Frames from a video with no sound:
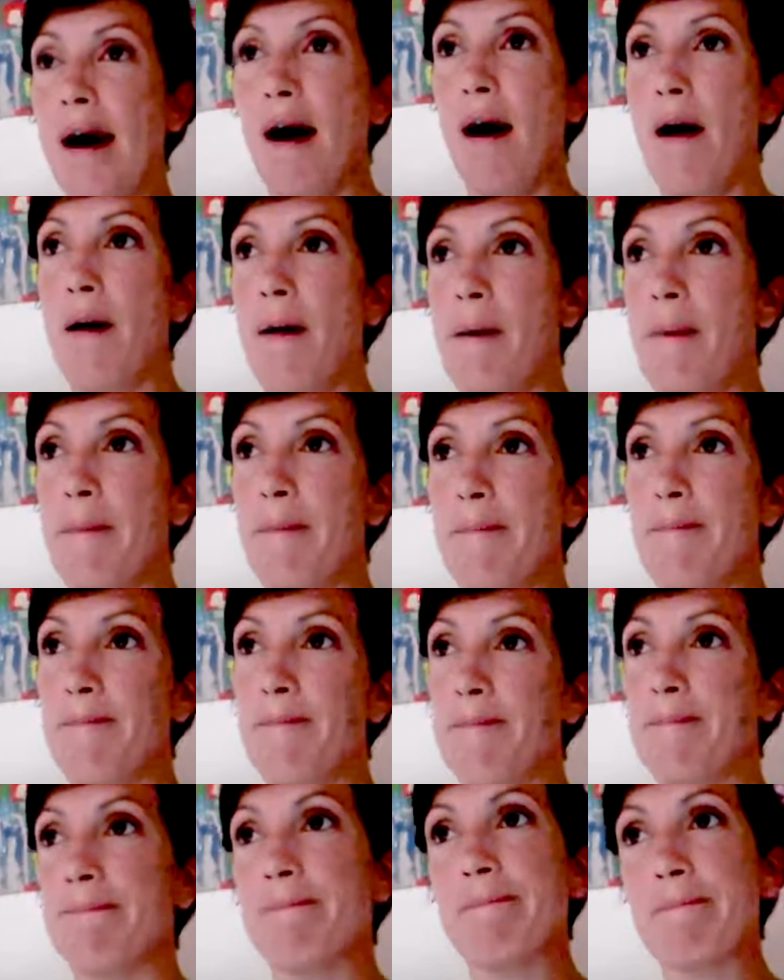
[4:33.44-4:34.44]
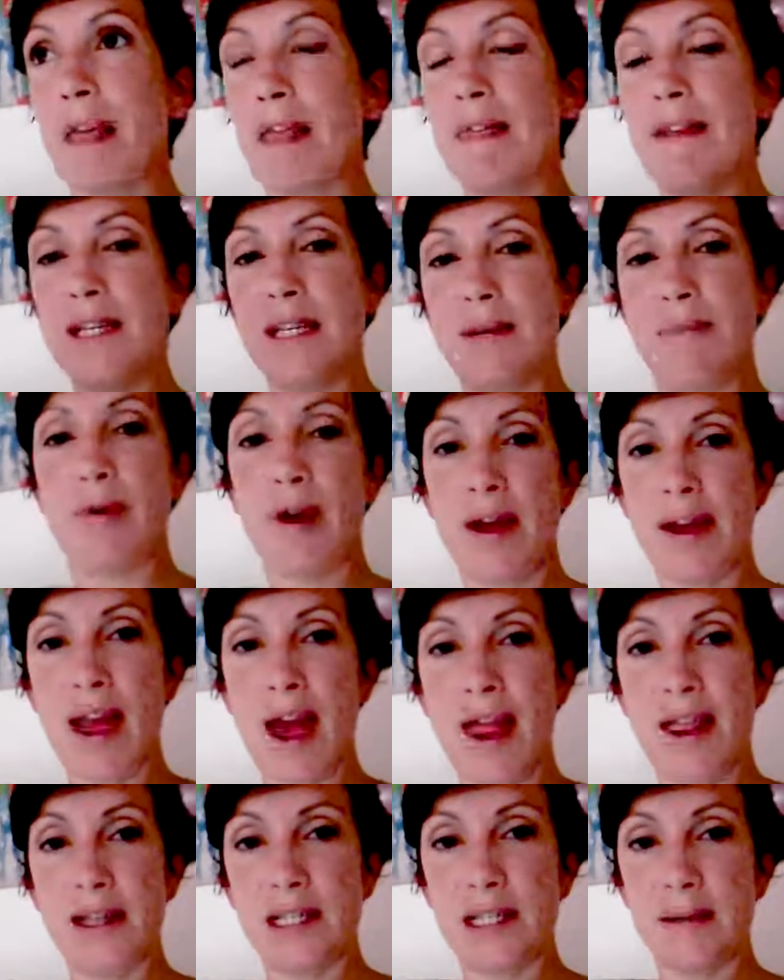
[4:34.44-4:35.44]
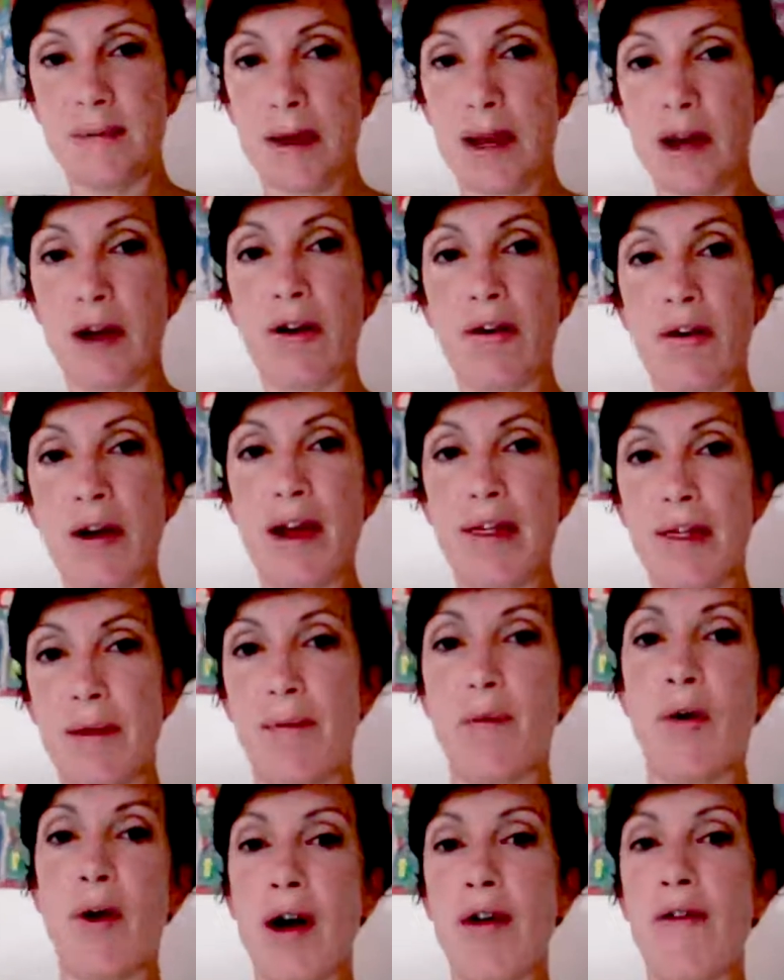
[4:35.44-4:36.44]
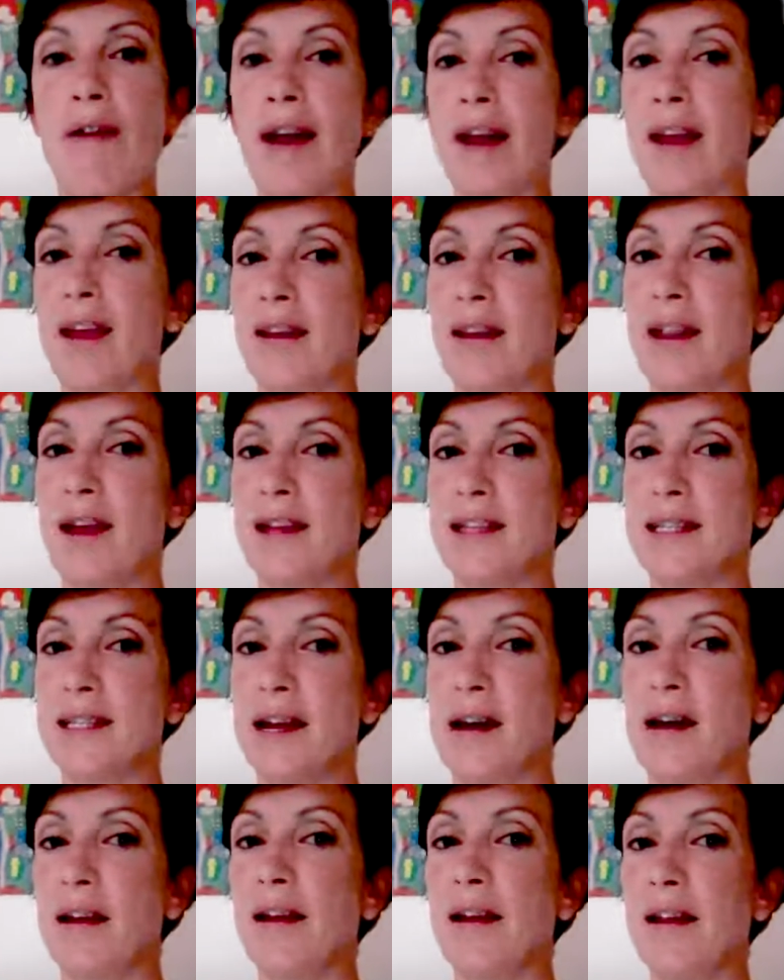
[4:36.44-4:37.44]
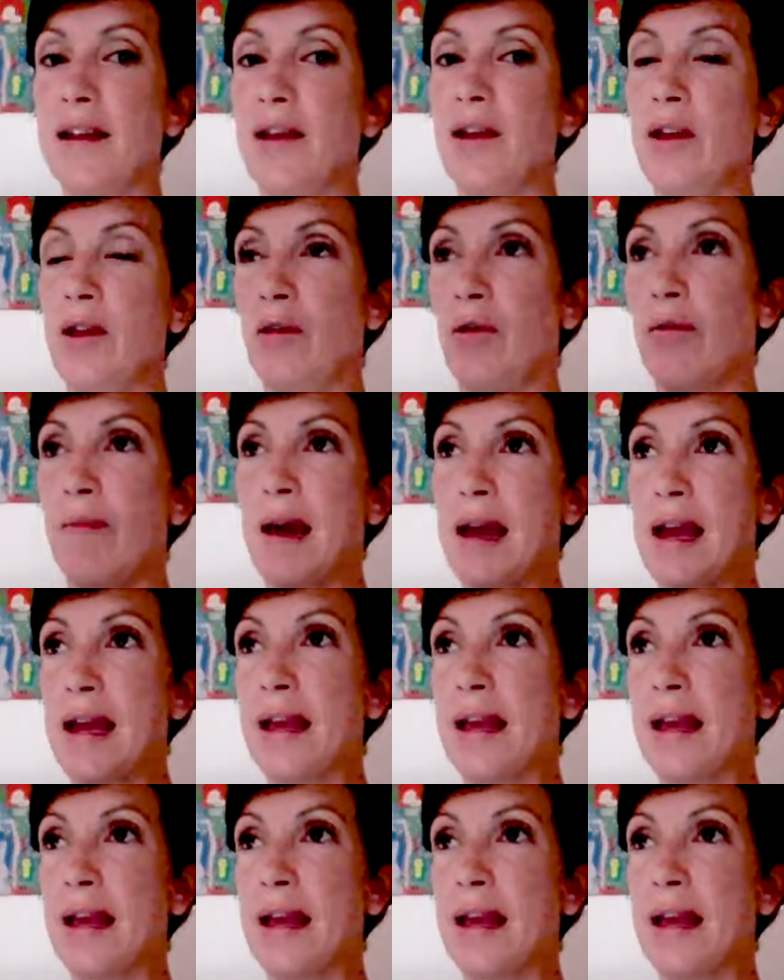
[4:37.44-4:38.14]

the deeper I get into my career, the more I recognize that, you know,